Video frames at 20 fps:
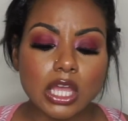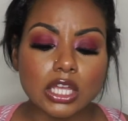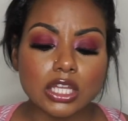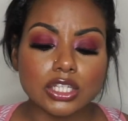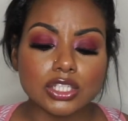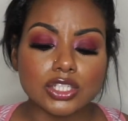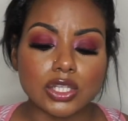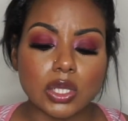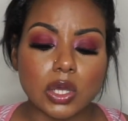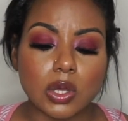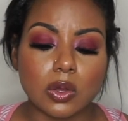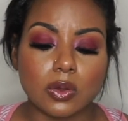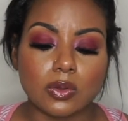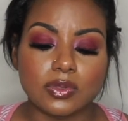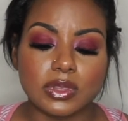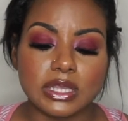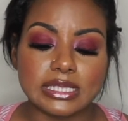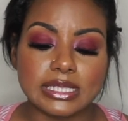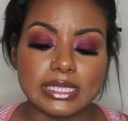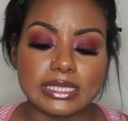So
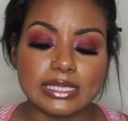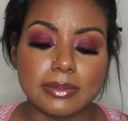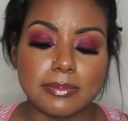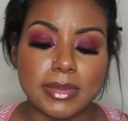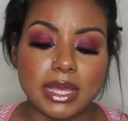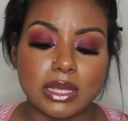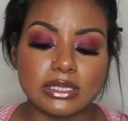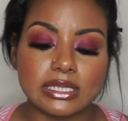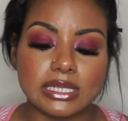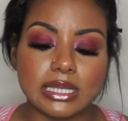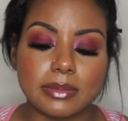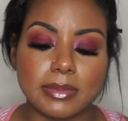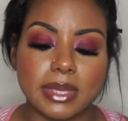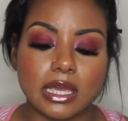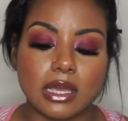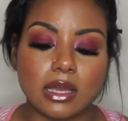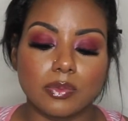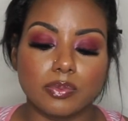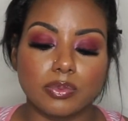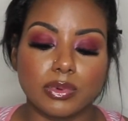this is a melting
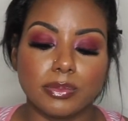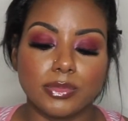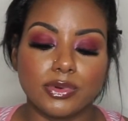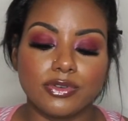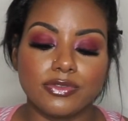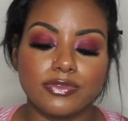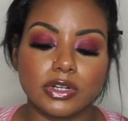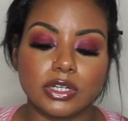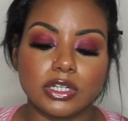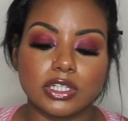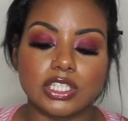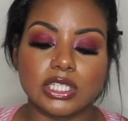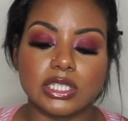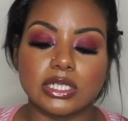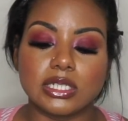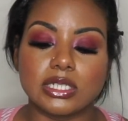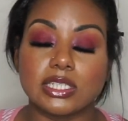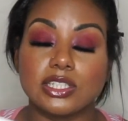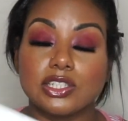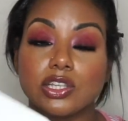makeup remover,
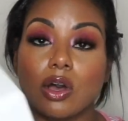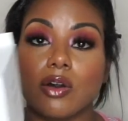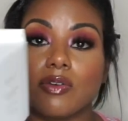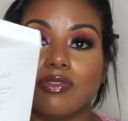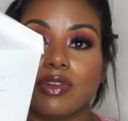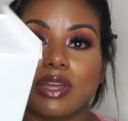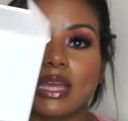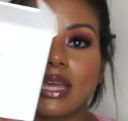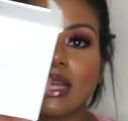dissolving